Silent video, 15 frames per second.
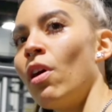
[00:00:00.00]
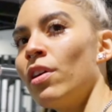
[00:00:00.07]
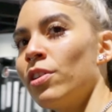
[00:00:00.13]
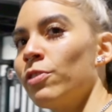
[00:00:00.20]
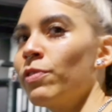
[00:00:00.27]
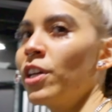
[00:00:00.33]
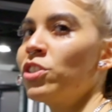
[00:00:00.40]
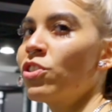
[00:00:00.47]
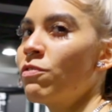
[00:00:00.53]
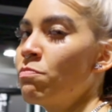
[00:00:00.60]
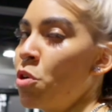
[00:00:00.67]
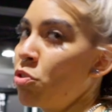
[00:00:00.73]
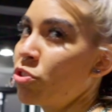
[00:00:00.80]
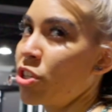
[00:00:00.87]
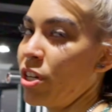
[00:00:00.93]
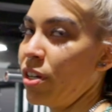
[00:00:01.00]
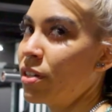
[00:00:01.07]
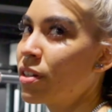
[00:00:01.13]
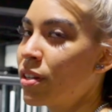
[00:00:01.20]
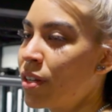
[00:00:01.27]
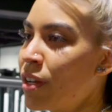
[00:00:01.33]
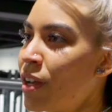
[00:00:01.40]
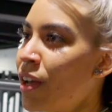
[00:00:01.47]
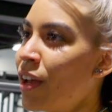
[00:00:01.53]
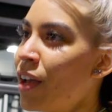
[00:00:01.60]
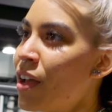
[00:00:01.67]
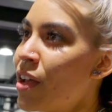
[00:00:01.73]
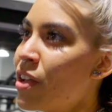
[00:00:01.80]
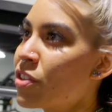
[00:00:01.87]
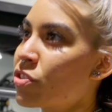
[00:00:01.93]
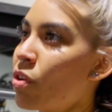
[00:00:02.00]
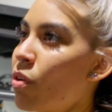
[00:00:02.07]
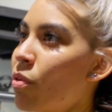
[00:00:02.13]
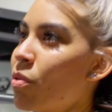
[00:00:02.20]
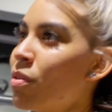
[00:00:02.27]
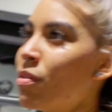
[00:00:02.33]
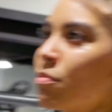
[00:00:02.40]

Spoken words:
on our range of motion. So